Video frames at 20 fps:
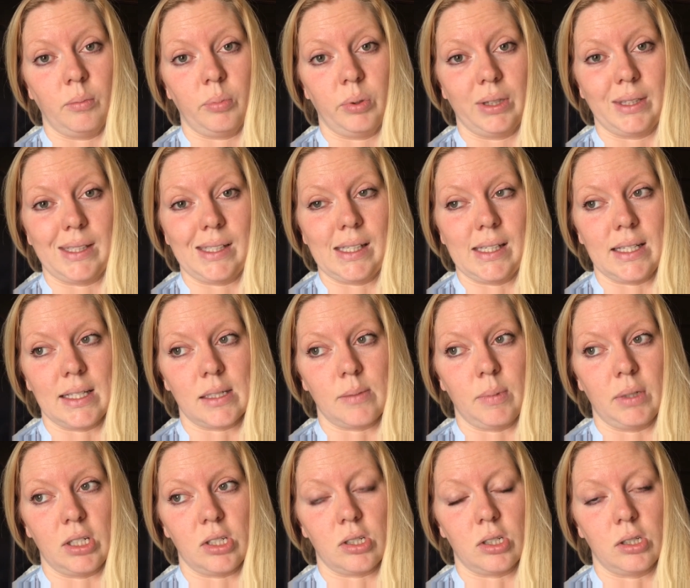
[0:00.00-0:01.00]
please
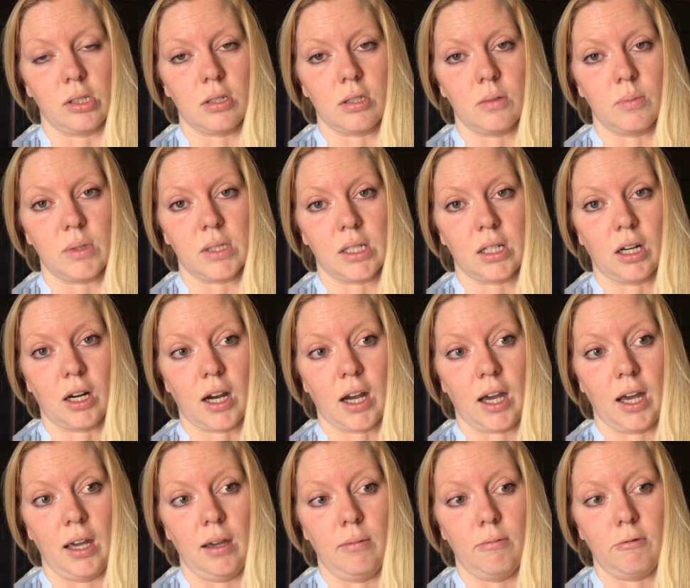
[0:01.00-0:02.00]
make sure you
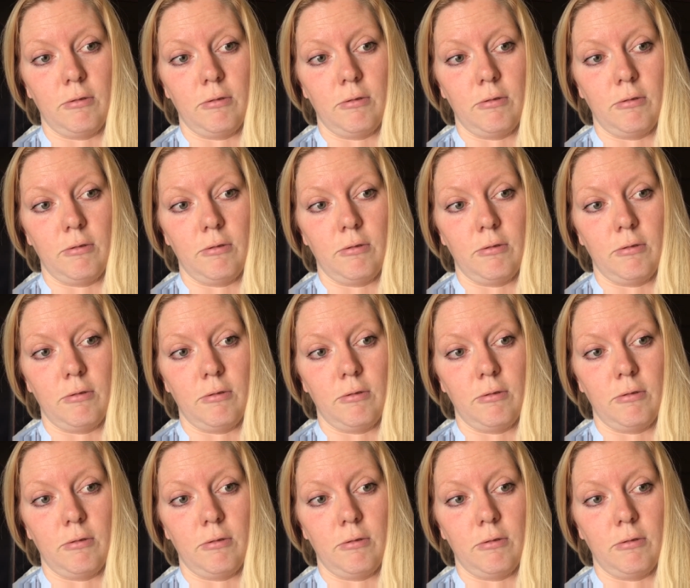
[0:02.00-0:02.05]
subscribe.